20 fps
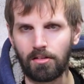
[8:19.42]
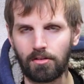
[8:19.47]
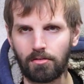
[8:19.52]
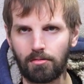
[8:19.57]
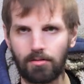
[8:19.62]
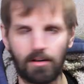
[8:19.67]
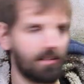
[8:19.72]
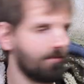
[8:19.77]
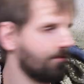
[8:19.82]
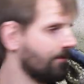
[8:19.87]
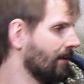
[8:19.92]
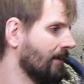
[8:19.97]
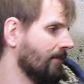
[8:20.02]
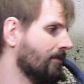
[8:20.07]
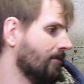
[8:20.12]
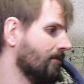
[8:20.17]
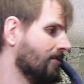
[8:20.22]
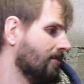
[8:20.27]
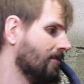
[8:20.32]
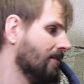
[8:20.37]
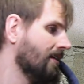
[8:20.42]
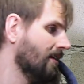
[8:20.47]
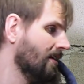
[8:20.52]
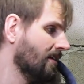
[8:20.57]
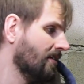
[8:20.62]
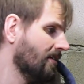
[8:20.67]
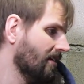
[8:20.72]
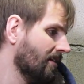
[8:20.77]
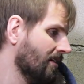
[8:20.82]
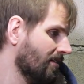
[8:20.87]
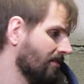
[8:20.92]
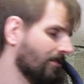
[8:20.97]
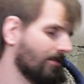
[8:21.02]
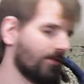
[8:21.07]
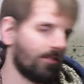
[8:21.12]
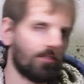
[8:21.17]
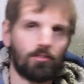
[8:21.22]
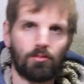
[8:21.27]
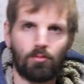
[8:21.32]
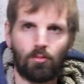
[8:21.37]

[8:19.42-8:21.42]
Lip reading: My wife hasn't seen it yet, so